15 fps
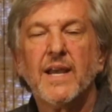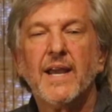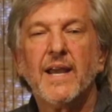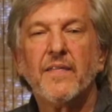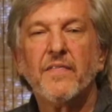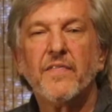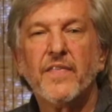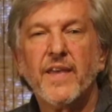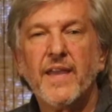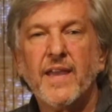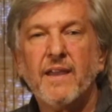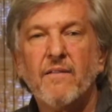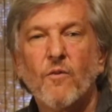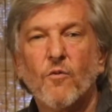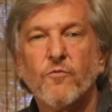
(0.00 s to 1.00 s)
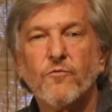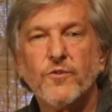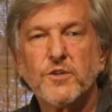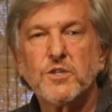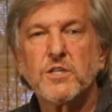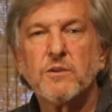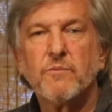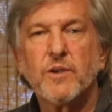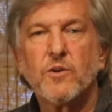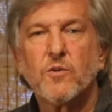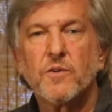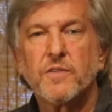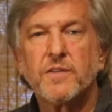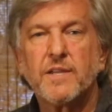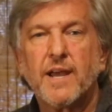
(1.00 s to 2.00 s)
and they officially
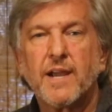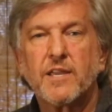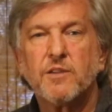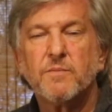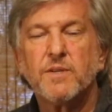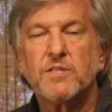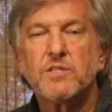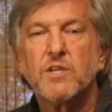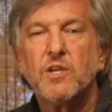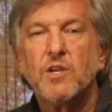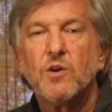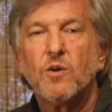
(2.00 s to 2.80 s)
record the documents